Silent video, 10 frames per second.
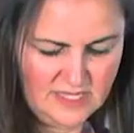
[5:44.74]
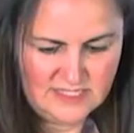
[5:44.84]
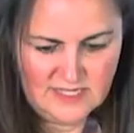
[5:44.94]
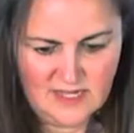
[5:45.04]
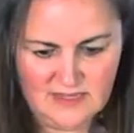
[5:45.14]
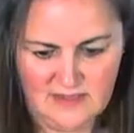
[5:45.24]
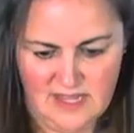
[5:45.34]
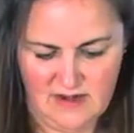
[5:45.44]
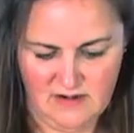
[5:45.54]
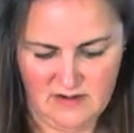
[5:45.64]
my second
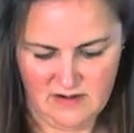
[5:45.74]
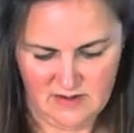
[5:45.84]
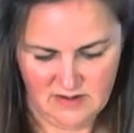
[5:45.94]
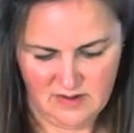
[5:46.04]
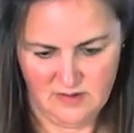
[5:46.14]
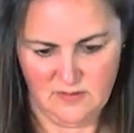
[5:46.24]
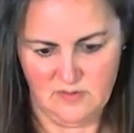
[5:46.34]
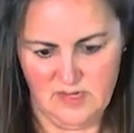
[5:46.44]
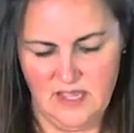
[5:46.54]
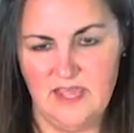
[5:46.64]
layer,
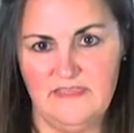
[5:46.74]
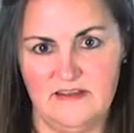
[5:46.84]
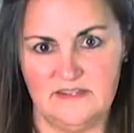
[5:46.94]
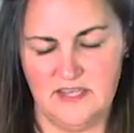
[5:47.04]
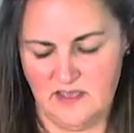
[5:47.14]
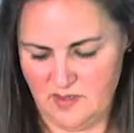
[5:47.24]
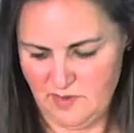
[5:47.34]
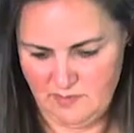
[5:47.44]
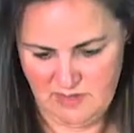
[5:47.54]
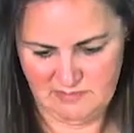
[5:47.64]
and then I'll tell you
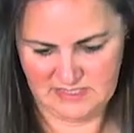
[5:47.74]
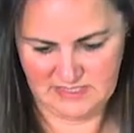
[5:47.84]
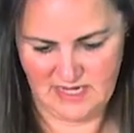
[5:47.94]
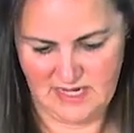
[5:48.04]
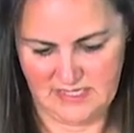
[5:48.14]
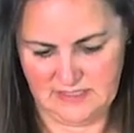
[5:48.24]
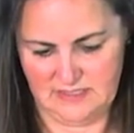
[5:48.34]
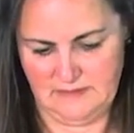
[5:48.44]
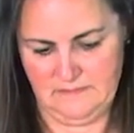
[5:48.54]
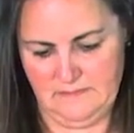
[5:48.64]
about my
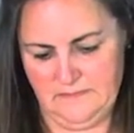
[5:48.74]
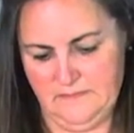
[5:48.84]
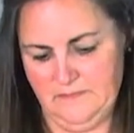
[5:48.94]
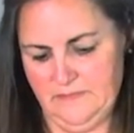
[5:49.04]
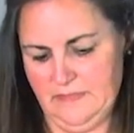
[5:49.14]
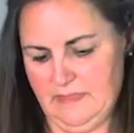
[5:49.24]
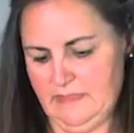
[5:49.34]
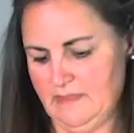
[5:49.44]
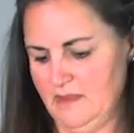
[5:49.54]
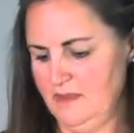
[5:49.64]
mistakes.
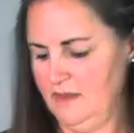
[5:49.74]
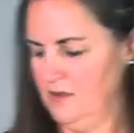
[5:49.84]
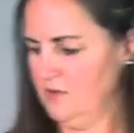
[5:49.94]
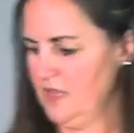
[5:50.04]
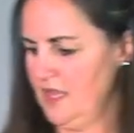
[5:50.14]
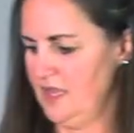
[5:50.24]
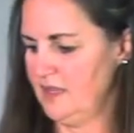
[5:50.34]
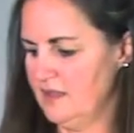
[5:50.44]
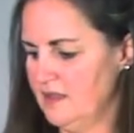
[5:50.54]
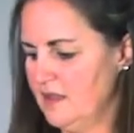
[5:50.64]

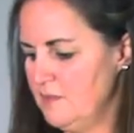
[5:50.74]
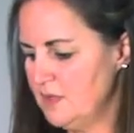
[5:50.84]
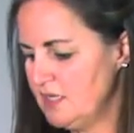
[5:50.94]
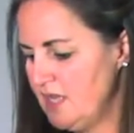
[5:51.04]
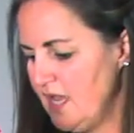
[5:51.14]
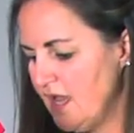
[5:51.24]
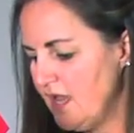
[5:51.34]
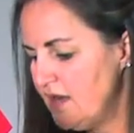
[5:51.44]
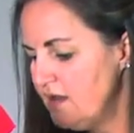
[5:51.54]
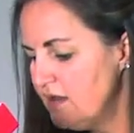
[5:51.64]
Okay, I'm going to
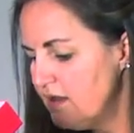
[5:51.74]
add.